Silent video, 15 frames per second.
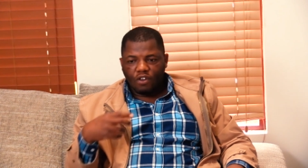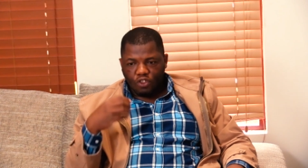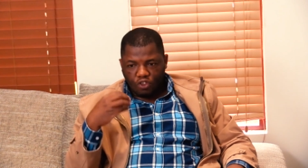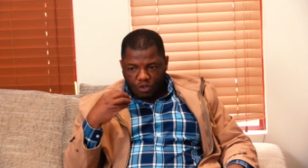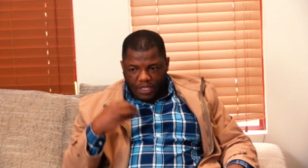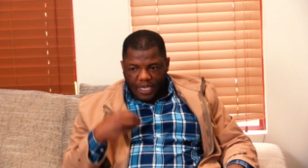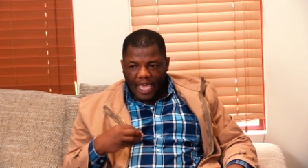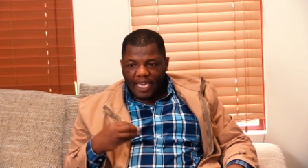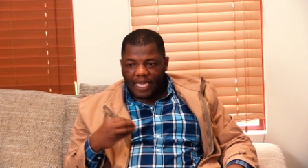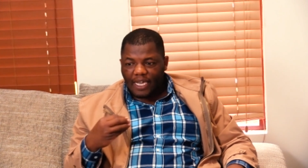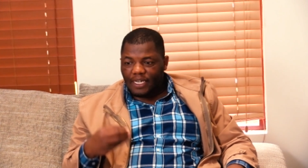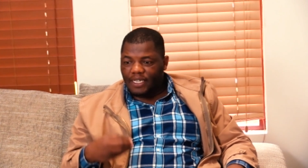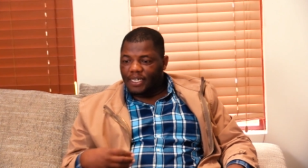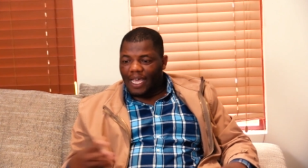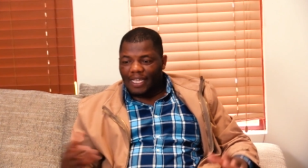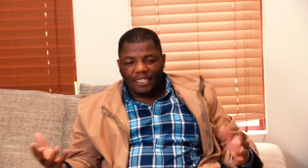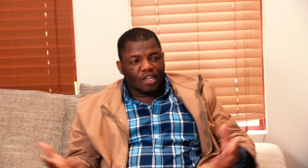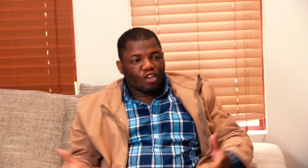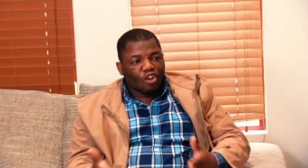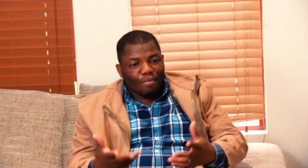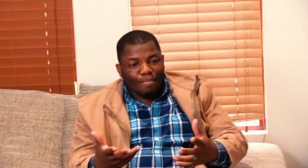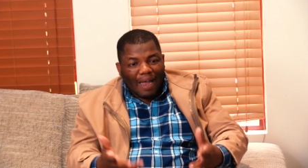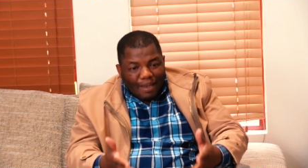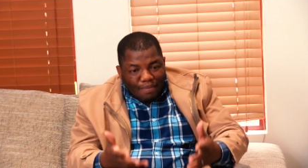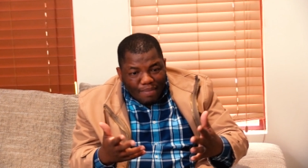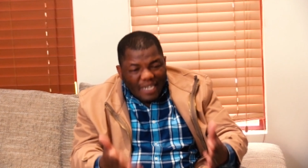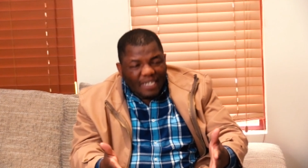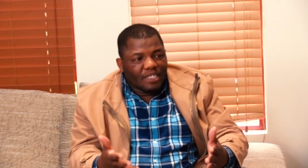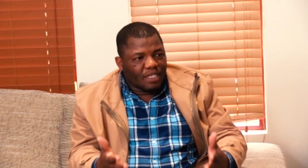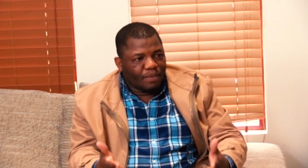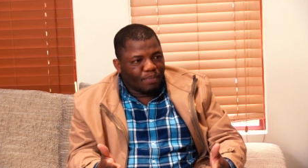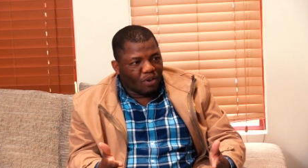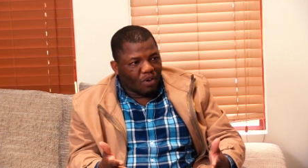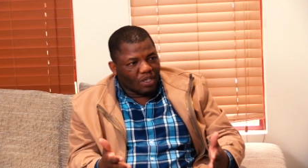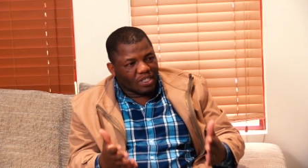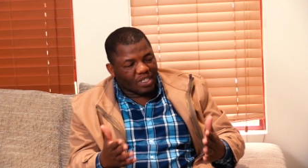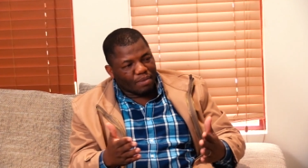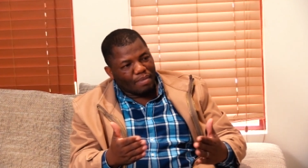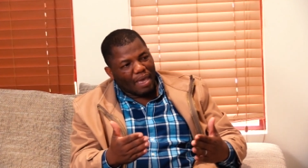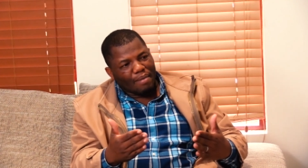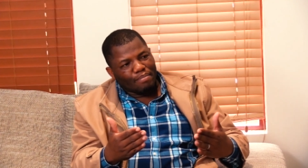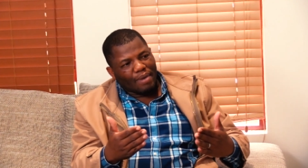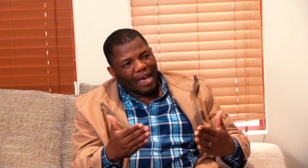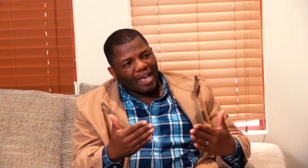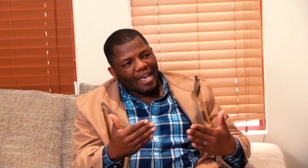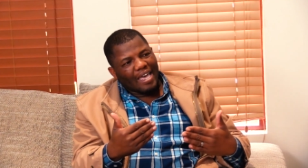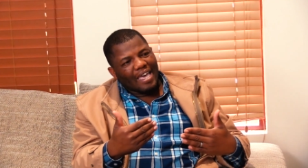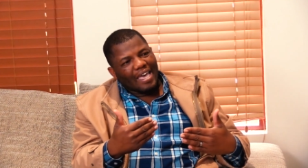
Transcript: You take it as a normal meet because remember,